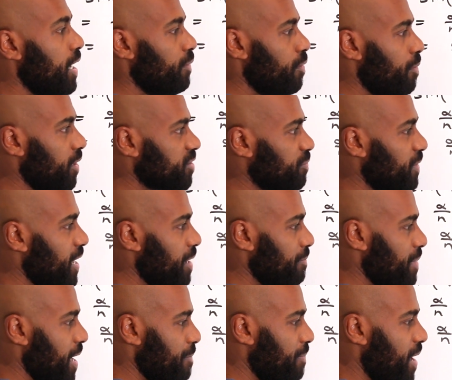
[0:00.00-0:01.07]
and we're multiplying
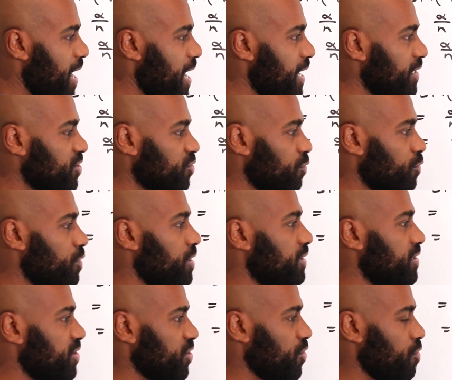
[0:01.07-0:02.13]
by pi, so we're in
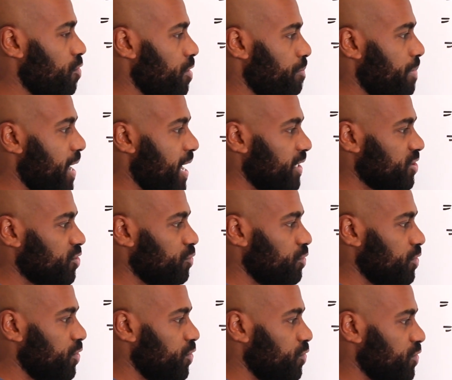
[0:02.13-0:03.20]
0 and pi. So
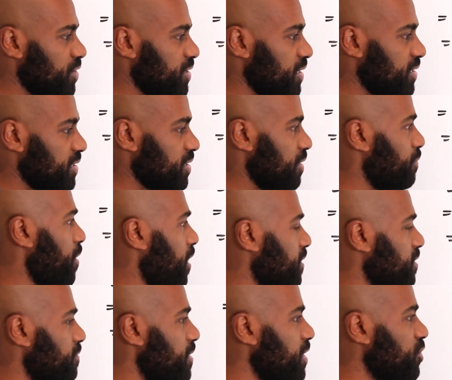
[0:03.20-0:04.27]
we'll use this
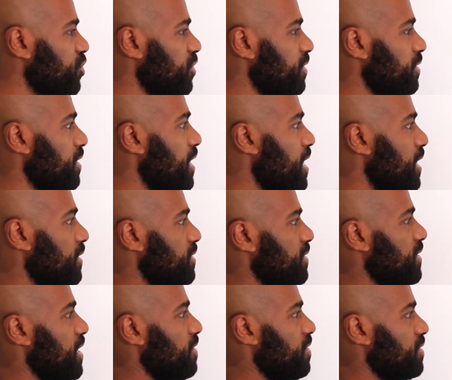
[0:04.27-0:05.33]
approximation to
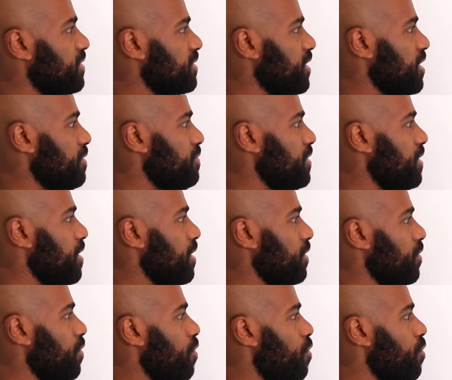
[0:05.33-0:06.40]
say this is going to be on the
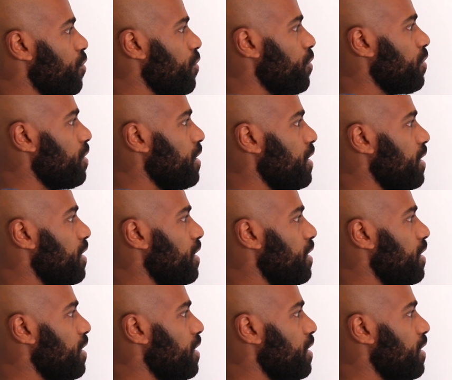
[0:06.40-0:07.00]
order